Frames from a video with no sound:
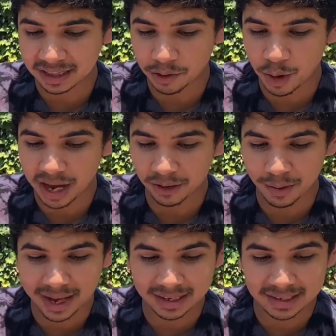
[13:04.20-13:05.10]
wide
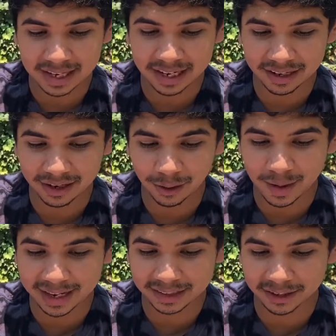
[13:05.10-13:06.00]
awake, sitting
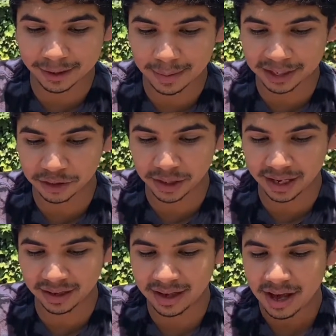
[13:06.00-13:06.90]
erect under my tree,
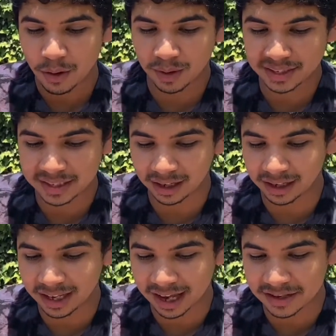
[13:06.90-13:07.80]
when
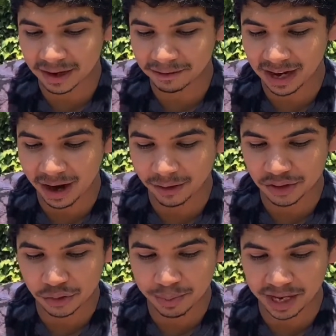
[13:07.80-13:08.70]
suddenly I saw
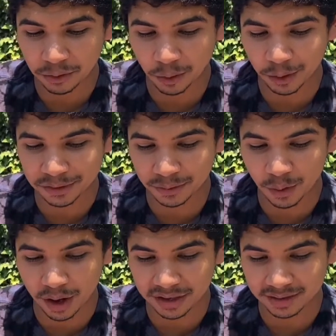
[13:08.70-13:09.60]
flowers, pink rows of
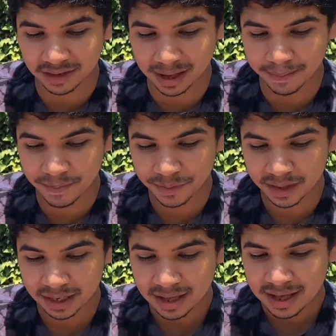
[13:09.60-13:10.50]
walls of them,
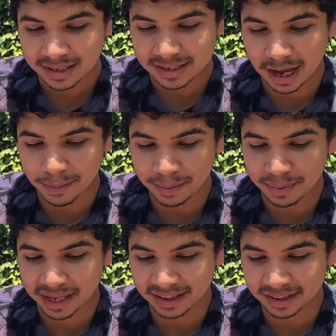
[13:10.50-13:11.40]
salmon
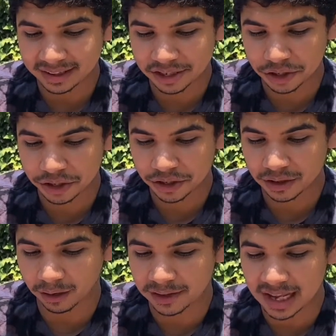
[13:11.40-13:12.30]
pink in
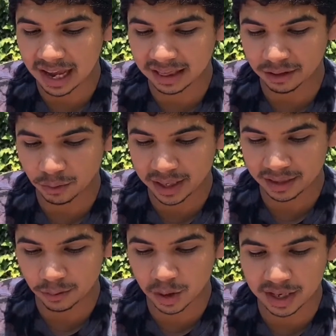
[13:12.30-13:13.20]
the of
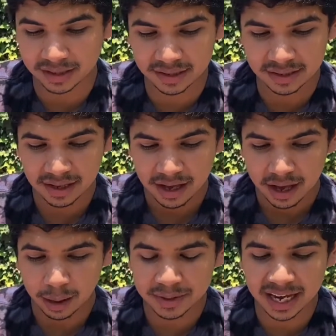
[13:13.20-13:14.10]
silent woods.
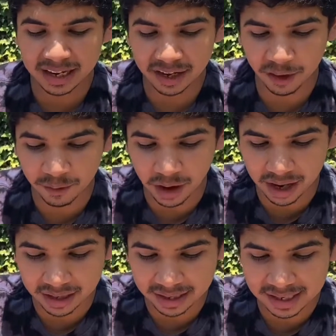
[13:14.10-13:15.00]
Obtaining
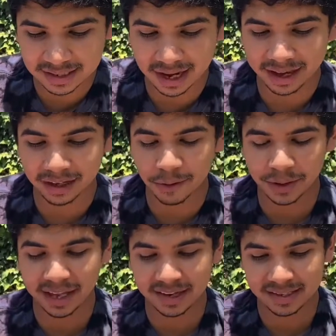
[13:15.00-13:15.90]
nirvana is like
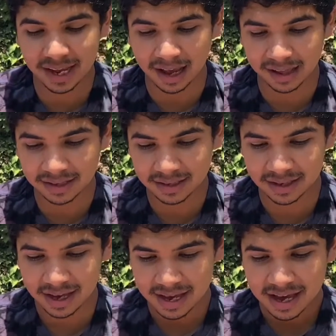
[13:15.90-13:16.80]
locating silence.
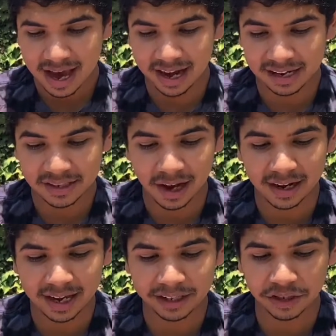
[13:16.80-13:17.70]
And I saw
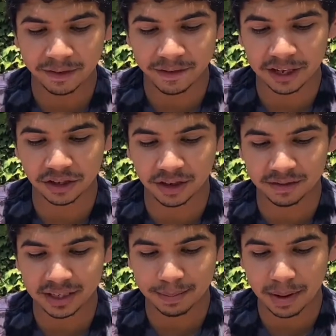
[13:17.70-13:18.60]
an ancient vision
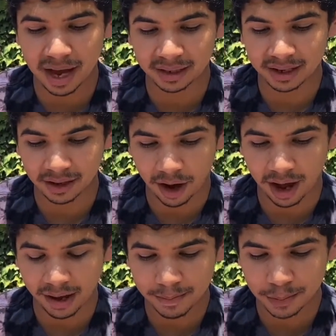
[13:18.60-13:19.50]
of Dipankara,
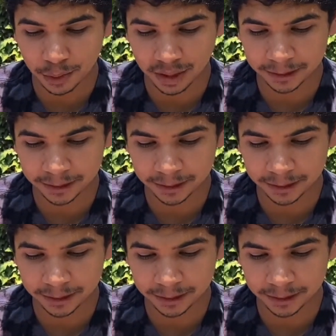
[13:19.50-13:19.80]
Buddha,